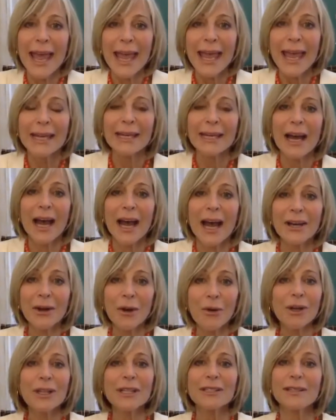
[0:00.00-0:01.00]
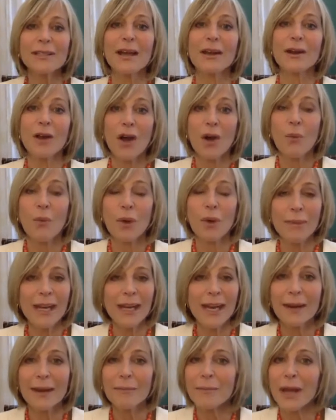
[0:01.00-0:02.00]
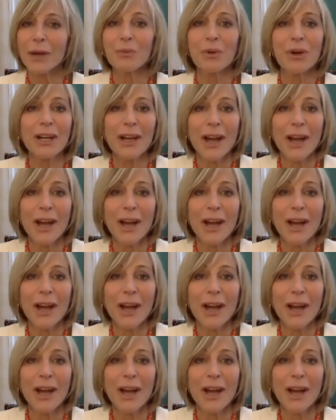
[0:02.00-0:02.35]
And I noticed that women and men would